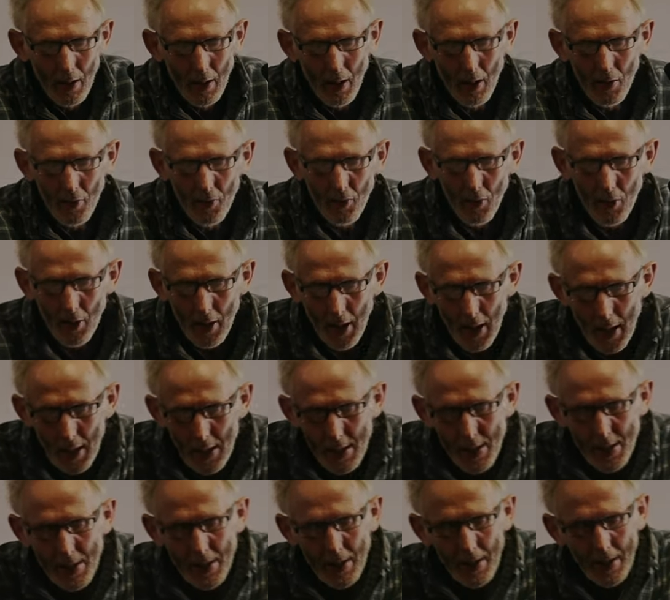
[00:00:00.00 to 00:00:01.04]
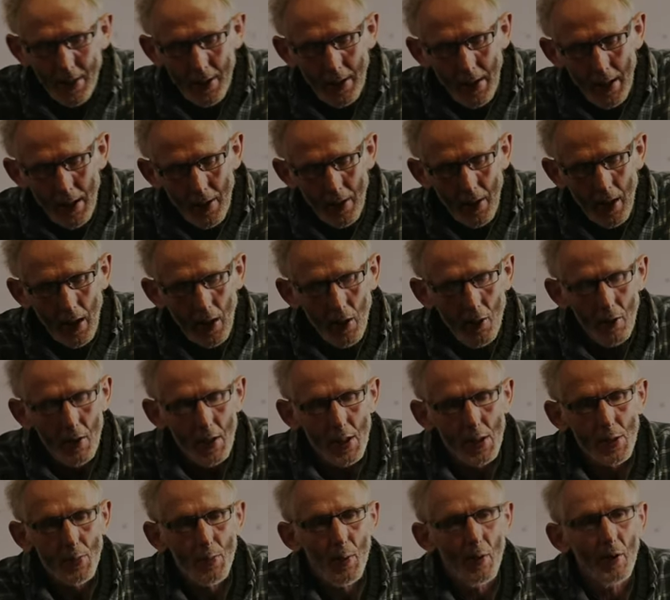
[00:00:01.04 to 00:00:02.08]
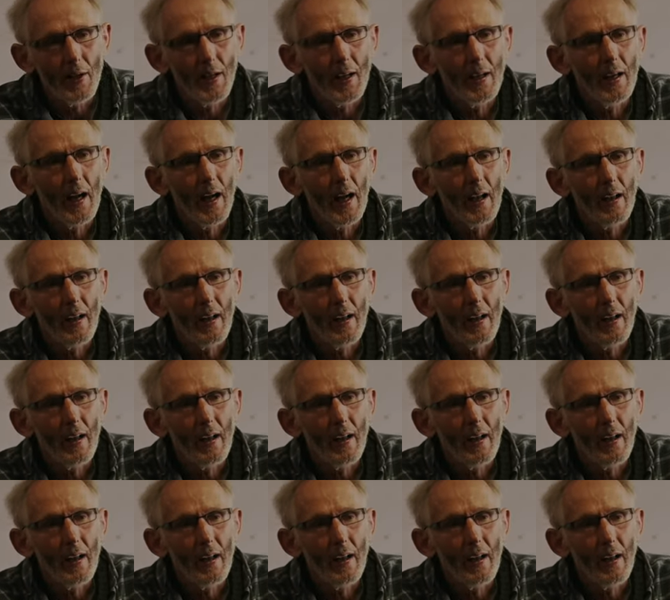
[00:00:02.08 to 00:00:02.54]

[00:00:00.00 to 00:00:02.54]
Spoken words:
And for us, the Holy Spirit in our